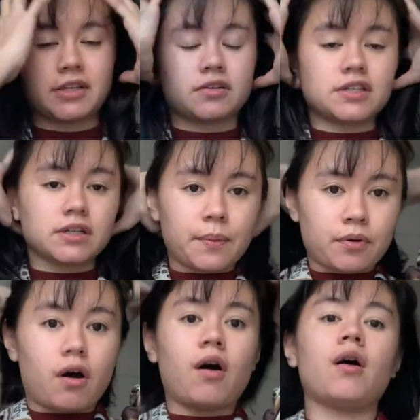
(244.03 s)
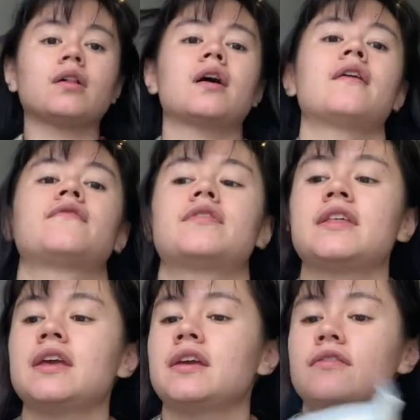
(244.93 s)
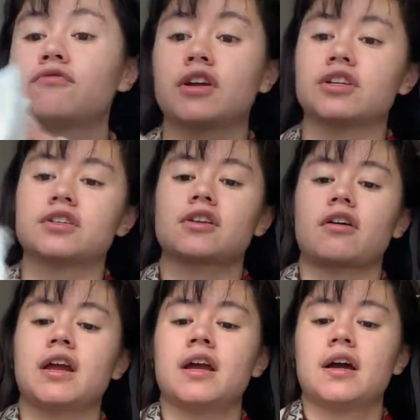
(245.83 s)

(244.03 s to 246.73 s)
So until I put all of the fringe, sorry,